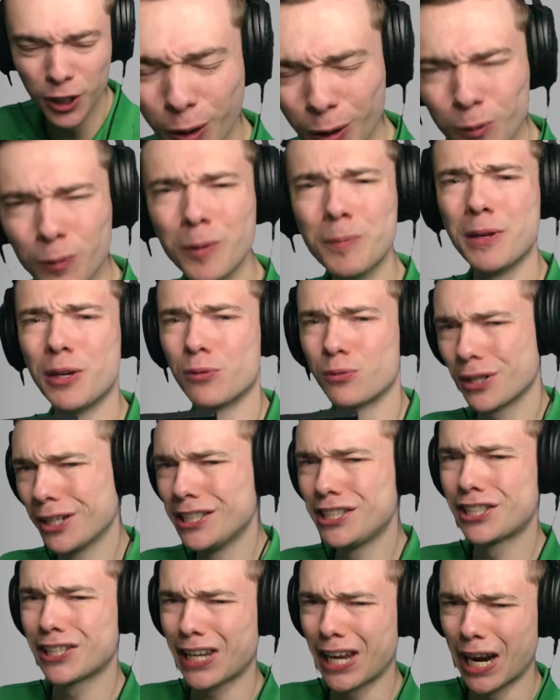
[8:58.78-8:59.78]
what would be really
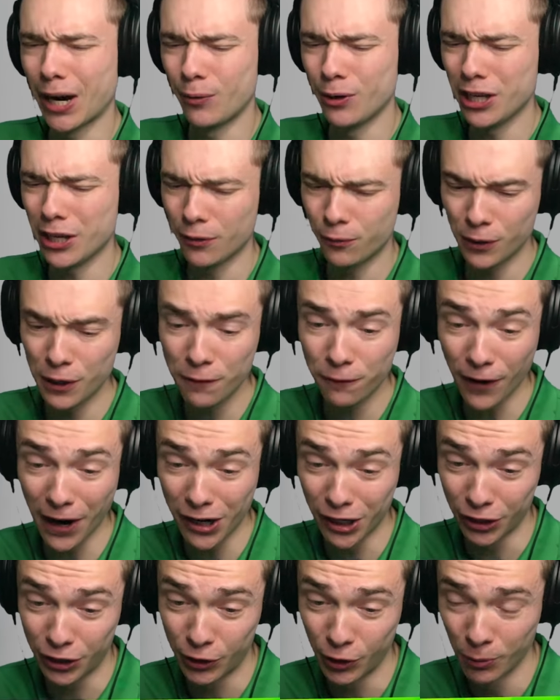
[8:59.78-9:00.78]
scary? If we
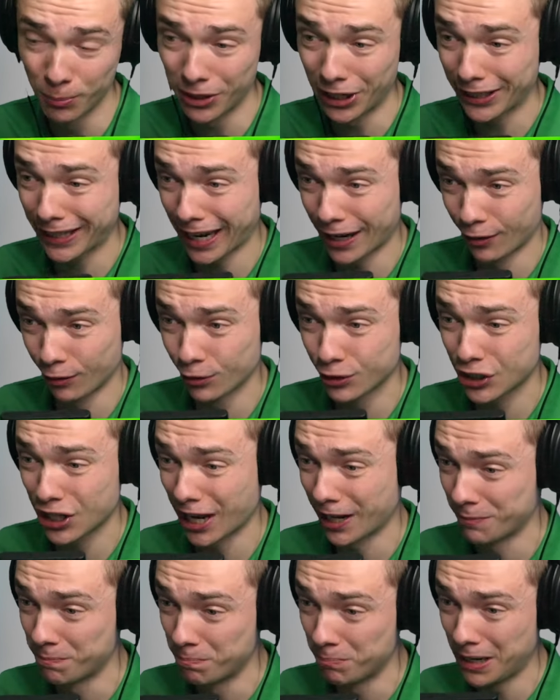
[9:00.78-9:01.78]
find a human that kind of looks
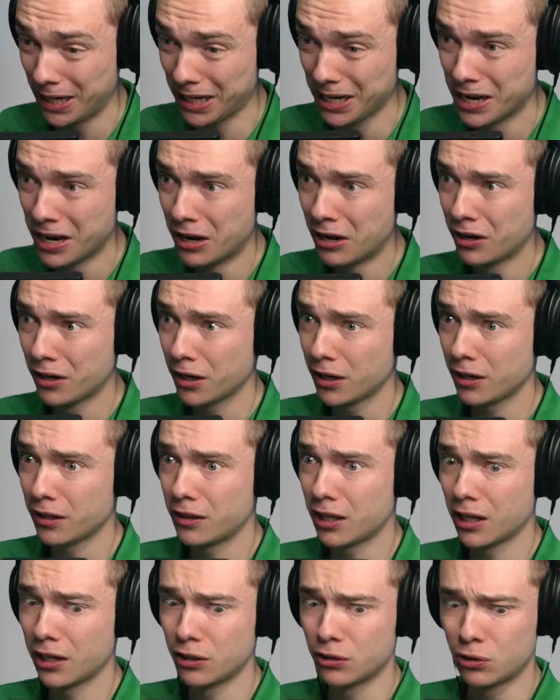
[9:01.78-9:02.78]
like me, and
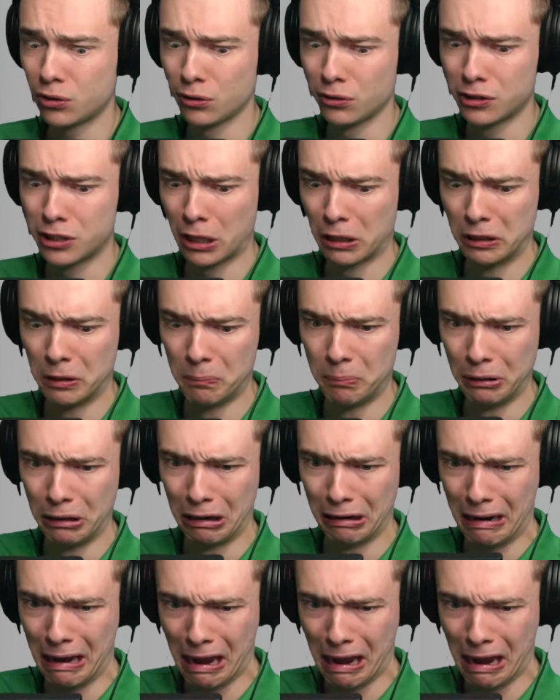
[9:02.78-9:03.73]
then it turns out to be an